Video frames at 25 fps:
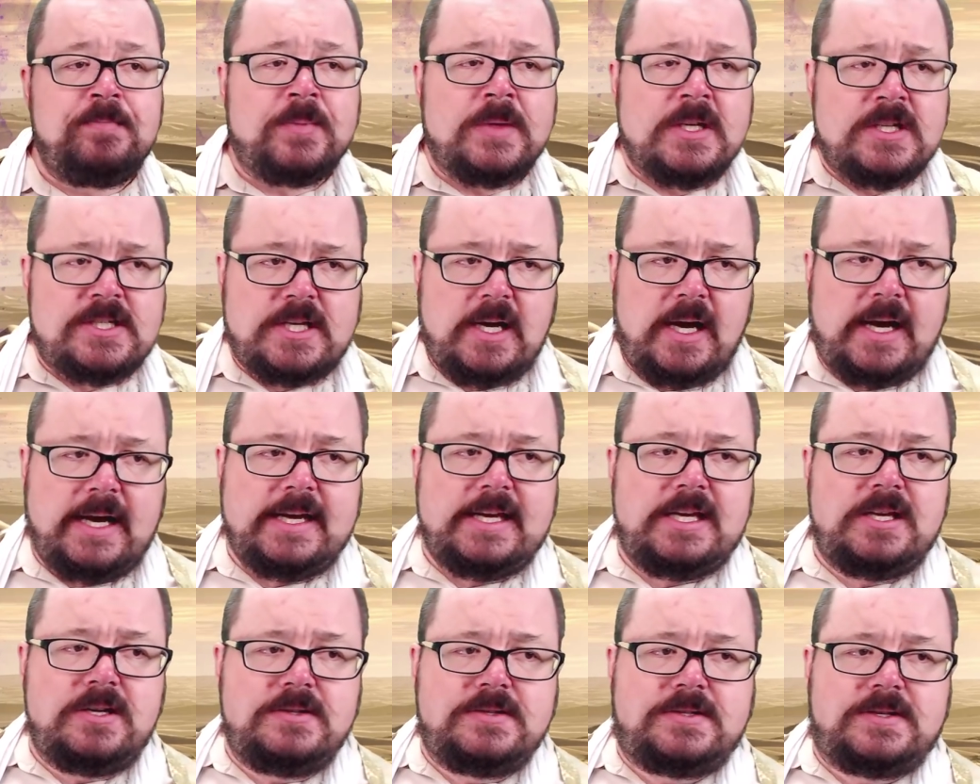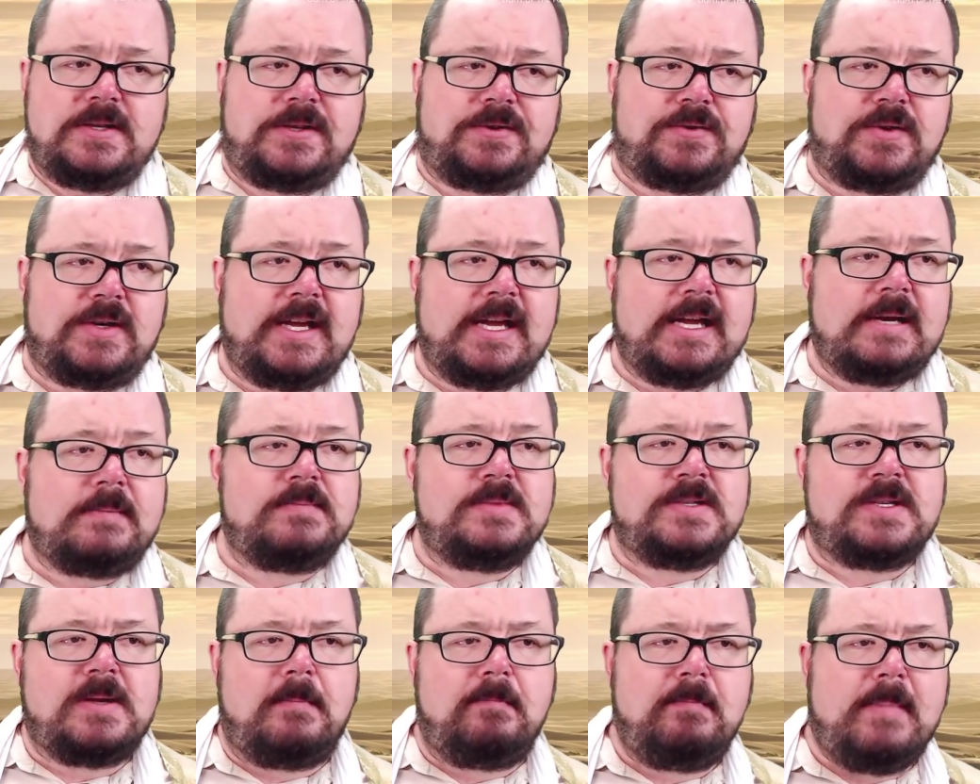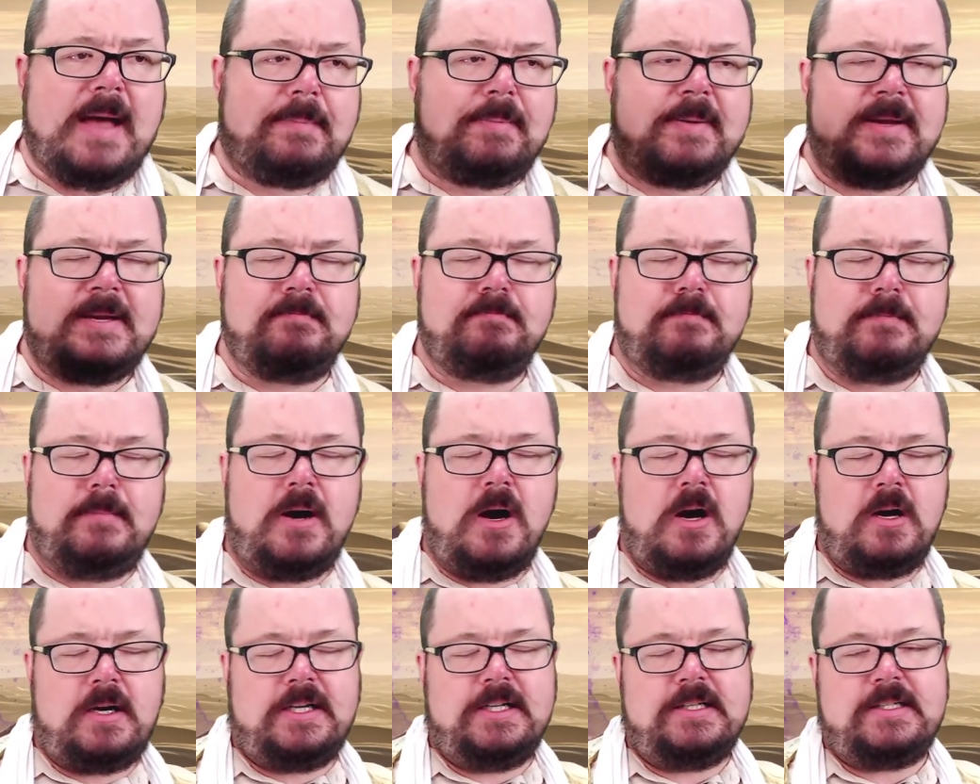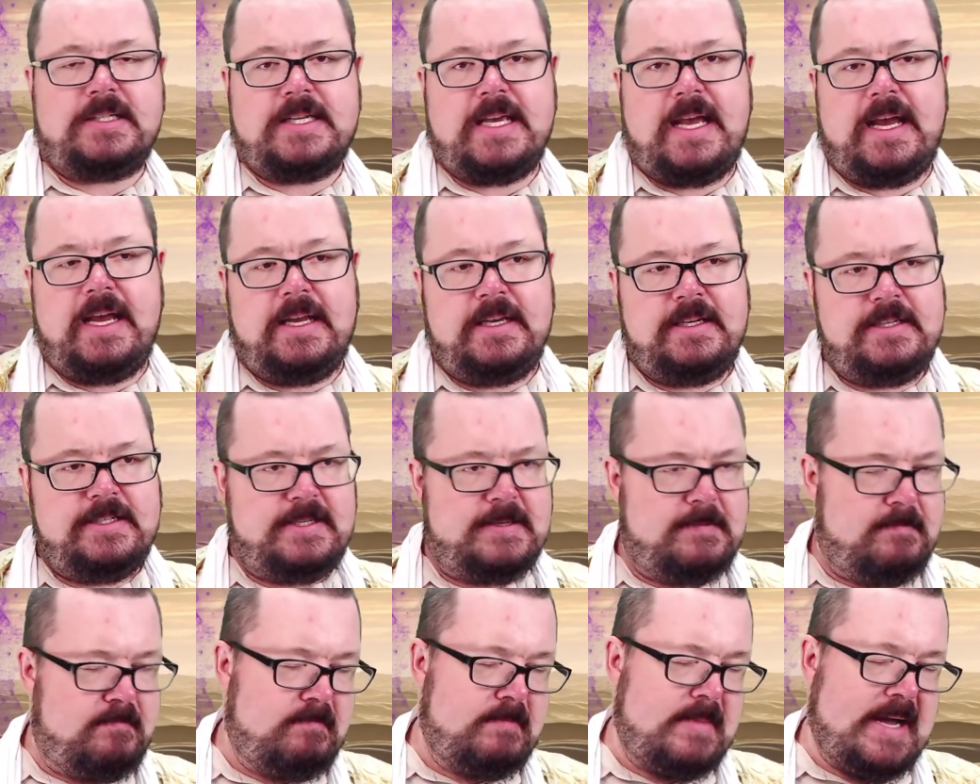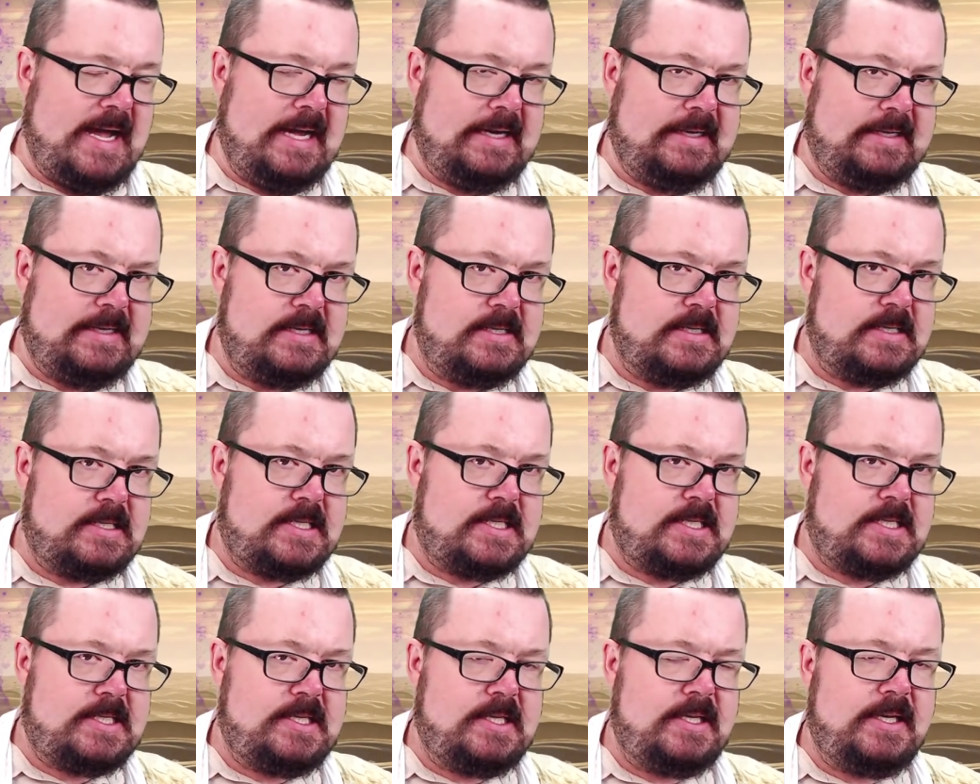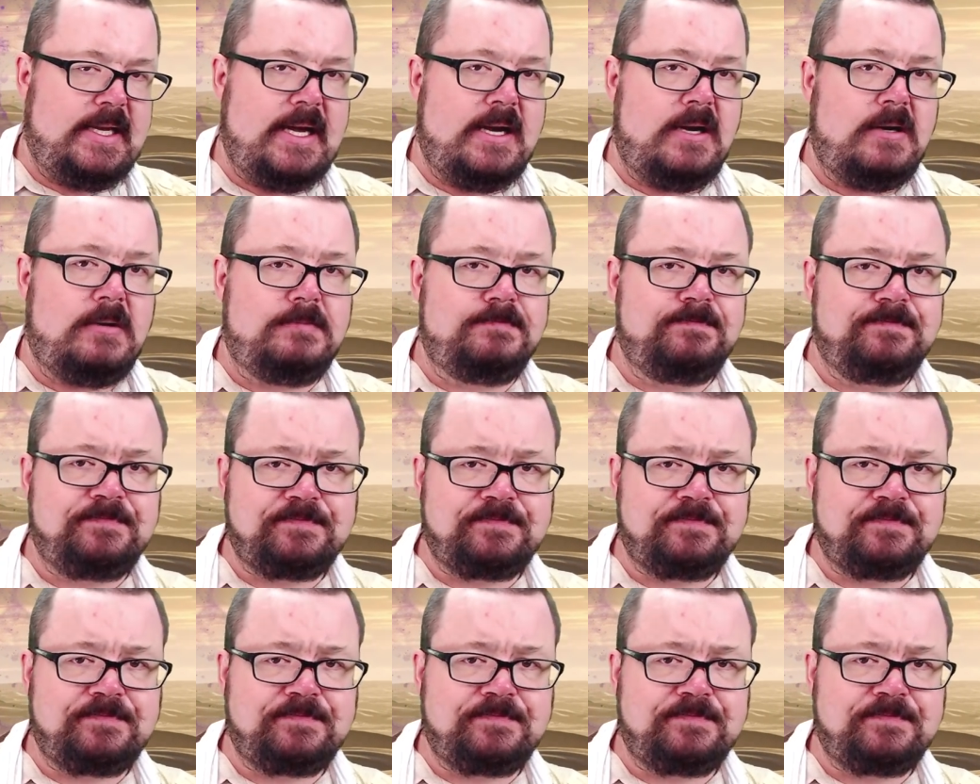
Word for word: So I use the three M's, mapping markets and madness. Now,